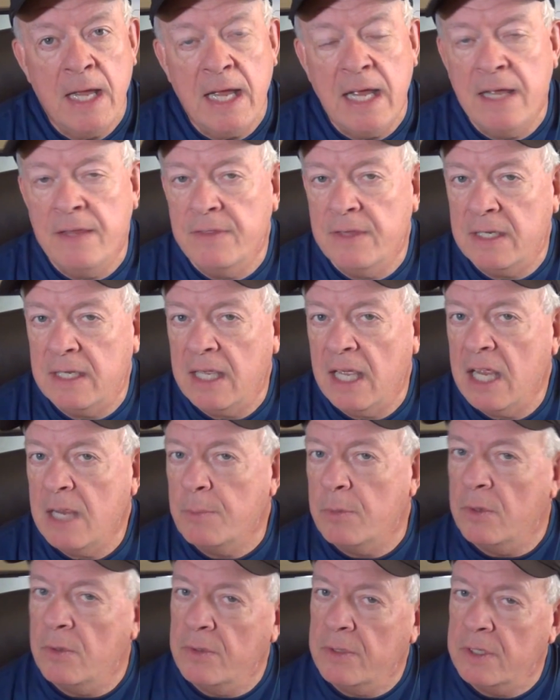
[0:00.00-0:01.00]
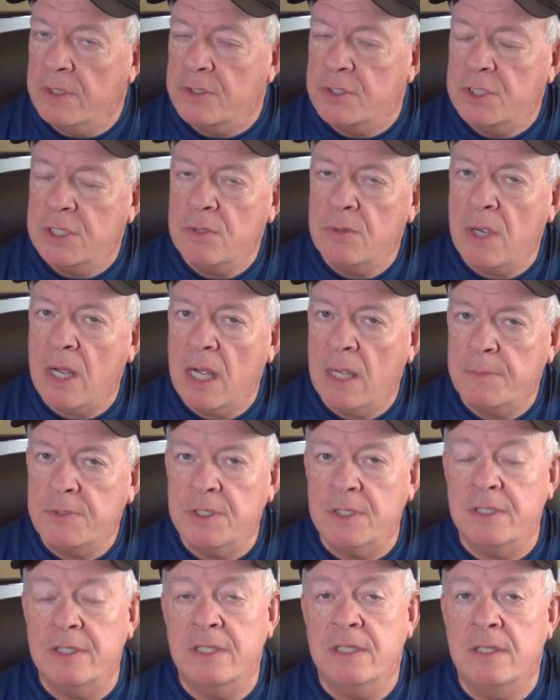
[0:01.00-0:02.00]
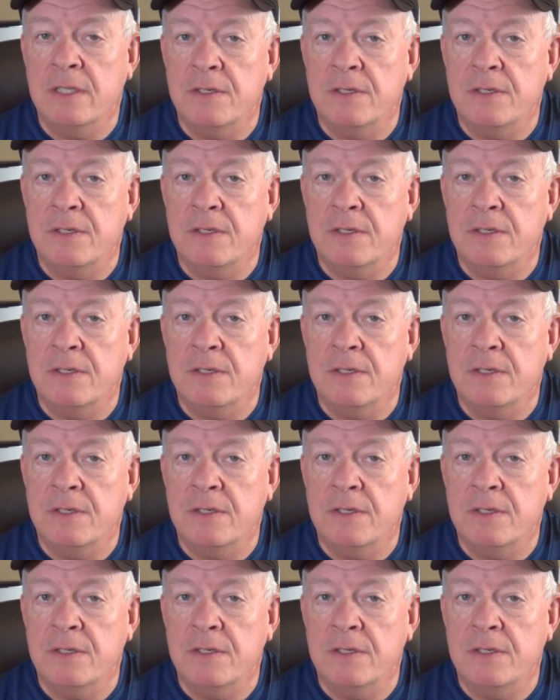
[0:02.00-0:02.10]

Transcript: and the cable. There's 2 options.